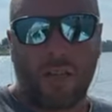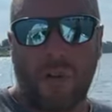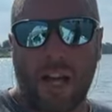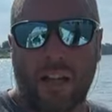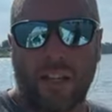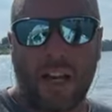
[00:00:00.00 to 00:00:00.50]

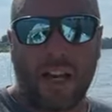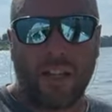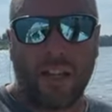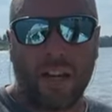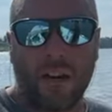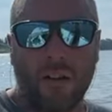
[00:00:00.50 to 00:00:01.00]
We're actually out
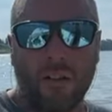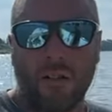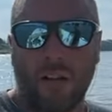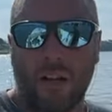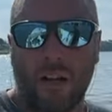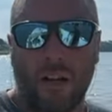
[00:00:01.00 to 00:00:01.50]
now.
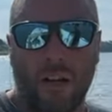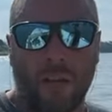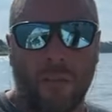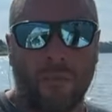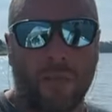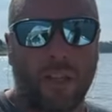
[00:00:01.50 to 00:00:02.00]

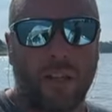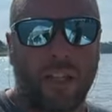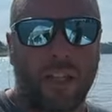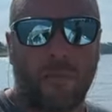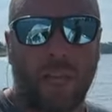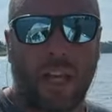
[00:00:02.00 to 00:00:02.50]
We're going to
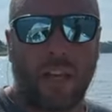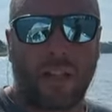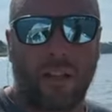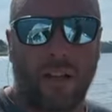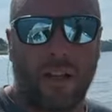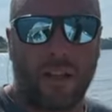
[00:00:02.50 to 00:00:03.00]
get some
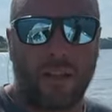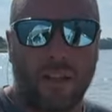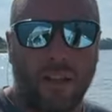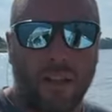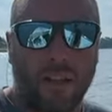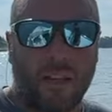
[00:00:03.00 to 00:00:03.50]
testing
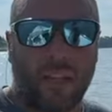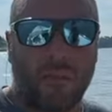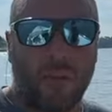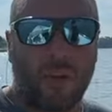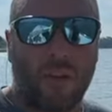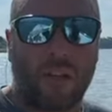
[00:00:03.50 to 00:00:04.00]
done, get
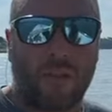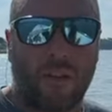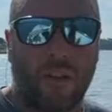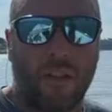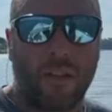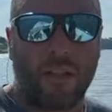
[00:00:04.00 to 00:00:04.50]
some logs for
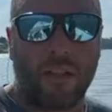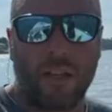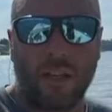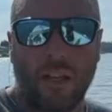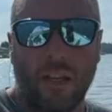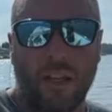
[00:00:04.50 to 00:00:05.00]
one,
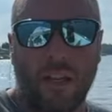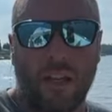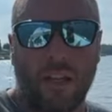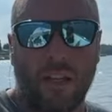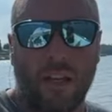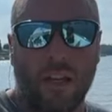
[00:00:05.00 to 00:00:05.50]

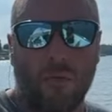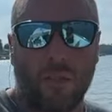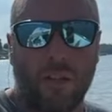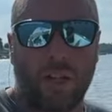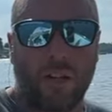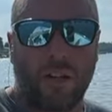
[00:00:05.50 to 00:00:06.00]
and we'll
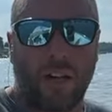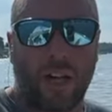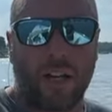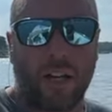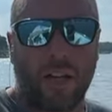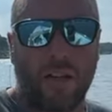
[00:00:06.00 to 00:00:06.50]
let you know how
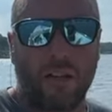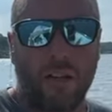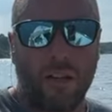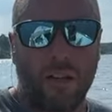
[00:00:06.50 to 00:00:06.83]
they go.